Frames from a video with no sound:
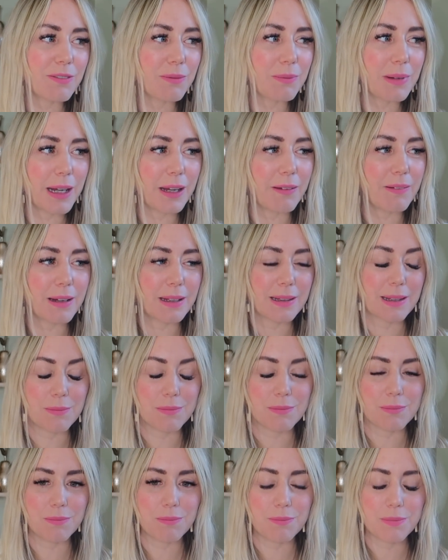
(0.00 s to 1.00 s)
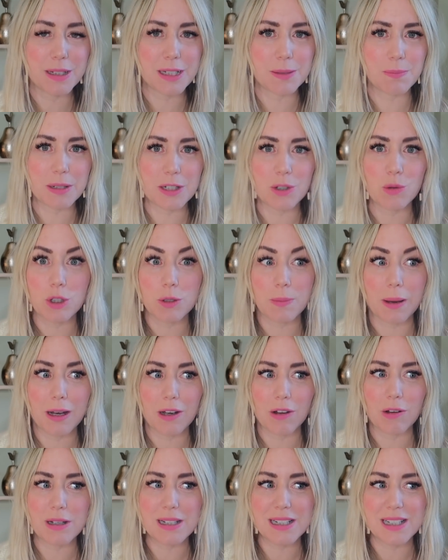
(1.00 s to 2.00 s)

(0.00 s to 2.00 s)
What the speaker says: from hearing them this be talked about a lot,